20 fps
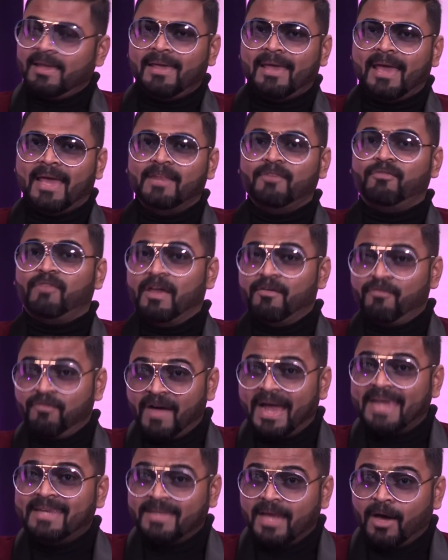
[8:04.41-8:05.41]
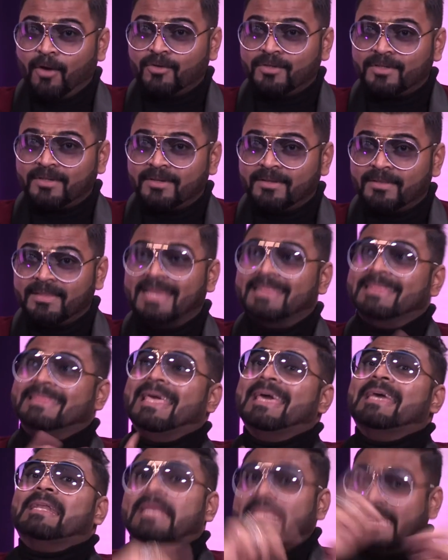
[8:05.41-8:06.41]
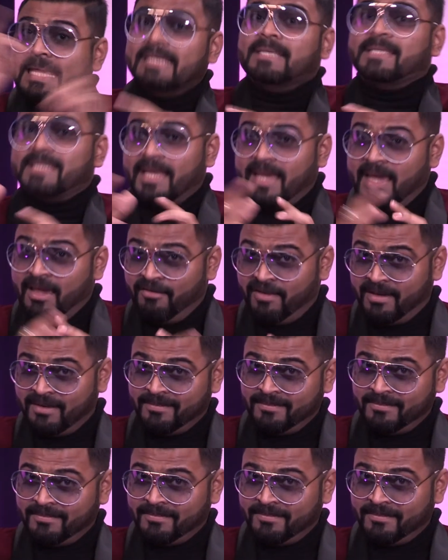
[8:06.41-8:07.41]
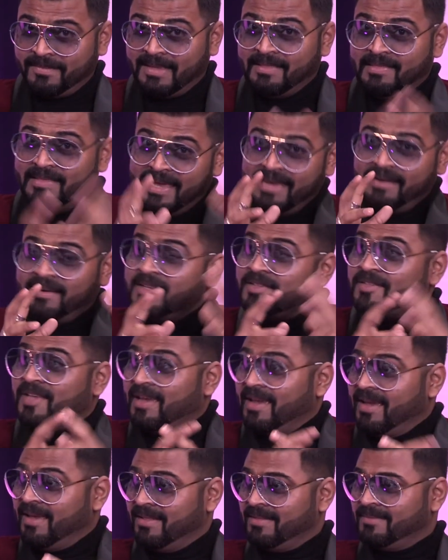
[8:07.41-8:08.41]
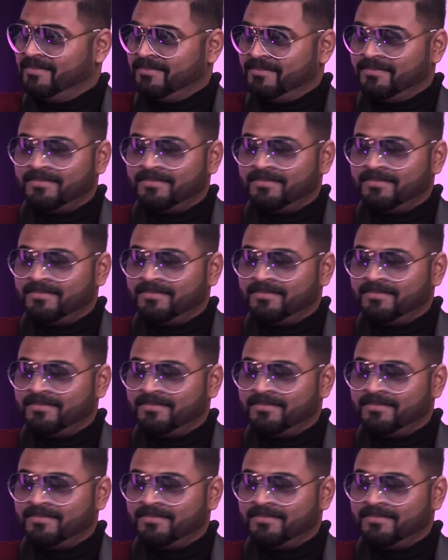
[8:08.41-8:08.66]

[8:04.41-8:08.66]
and if I find out that there is a heaven and there is a hell,